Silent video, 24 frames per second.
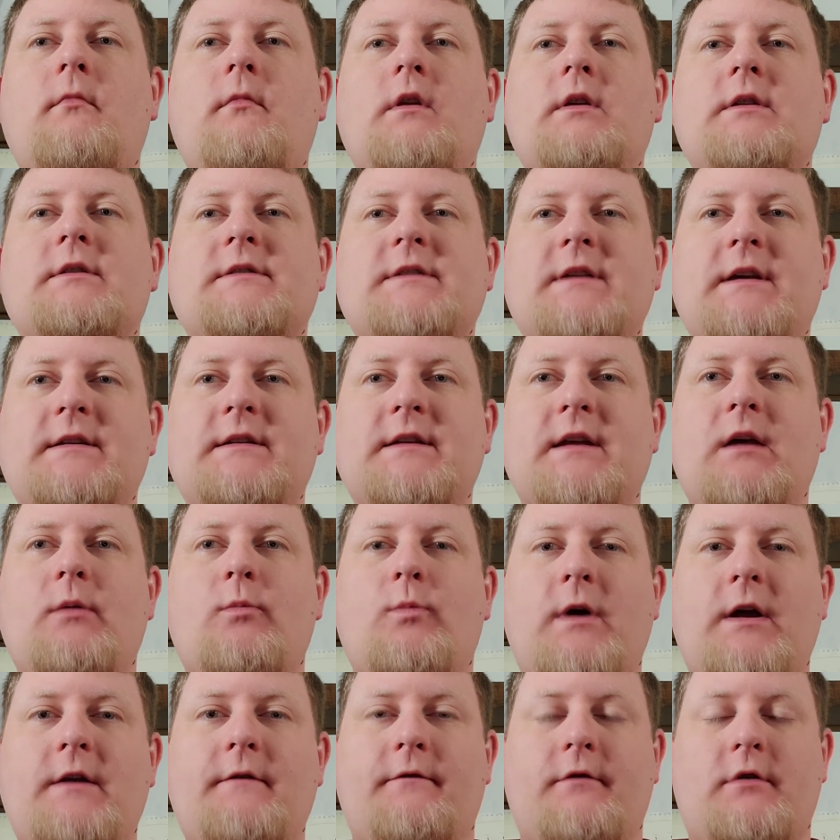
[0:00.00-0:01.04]
sit
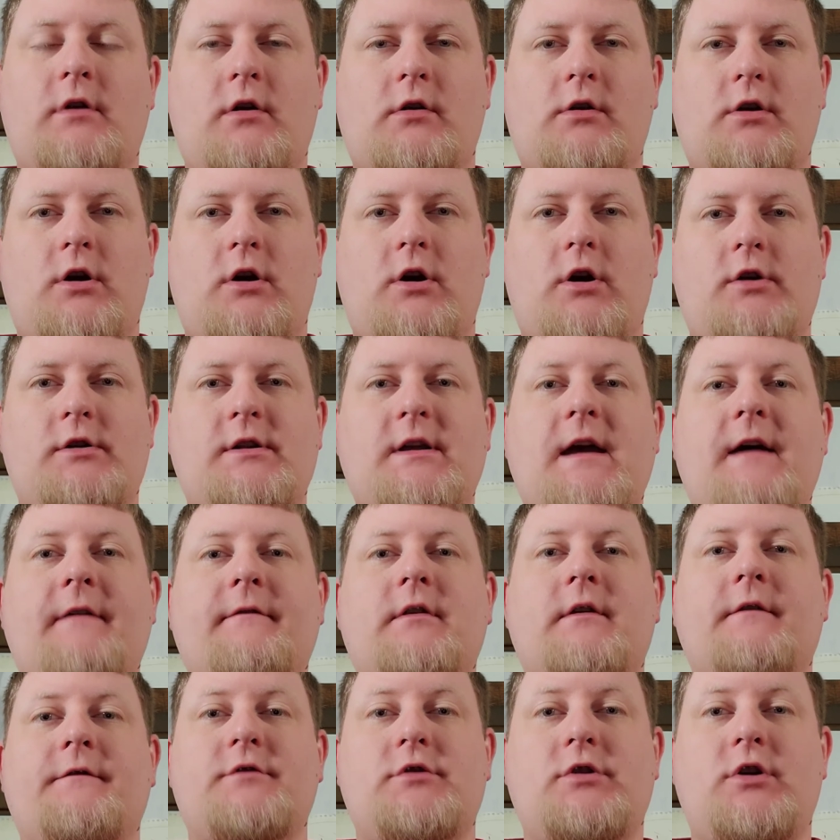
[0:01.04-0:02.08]
and wait for our car to have
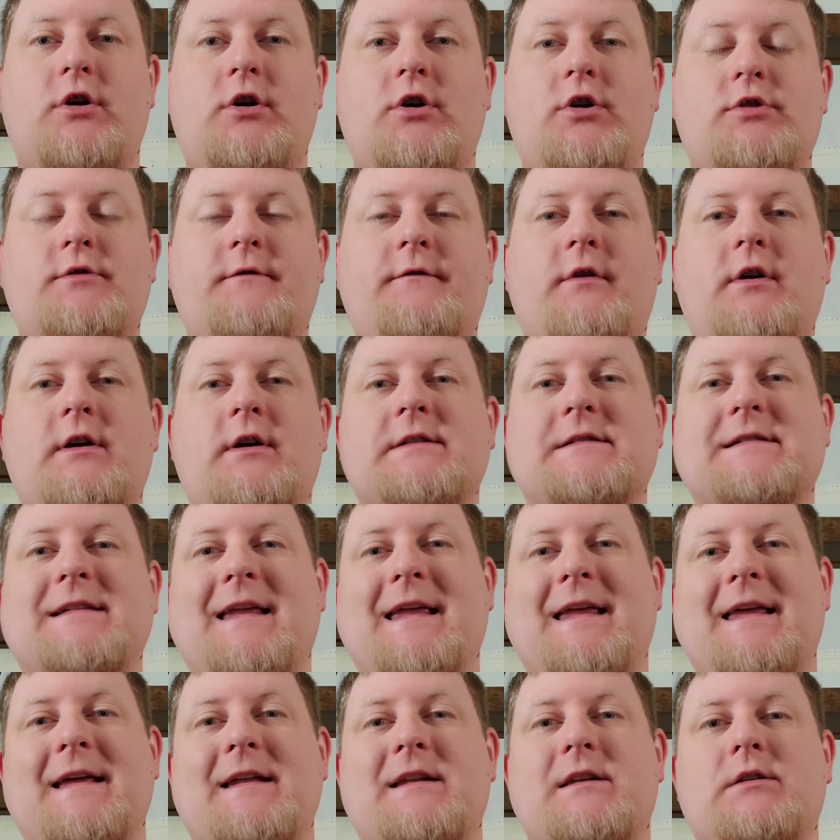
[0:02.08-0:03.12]
enough charge for us to
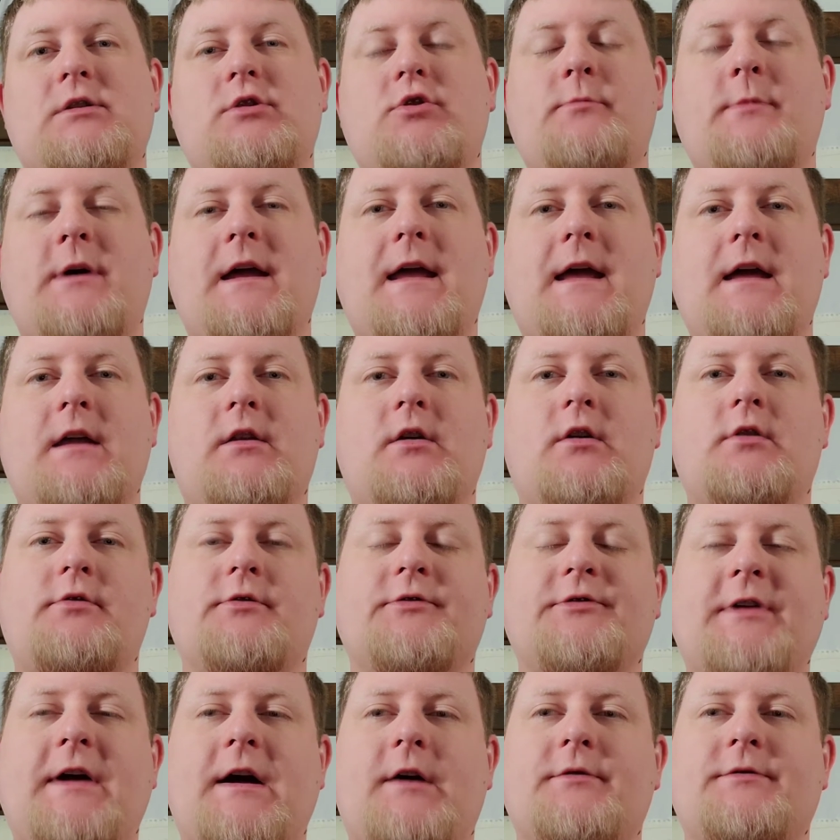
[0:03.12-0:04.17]
get to my aunt and
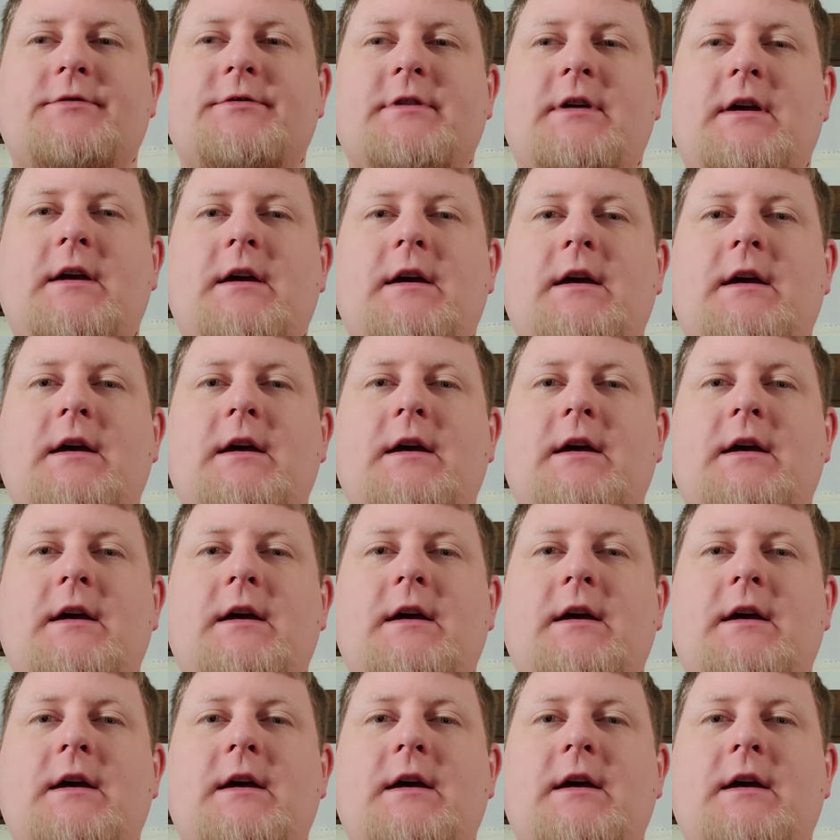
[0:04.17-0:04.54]
uncle's house.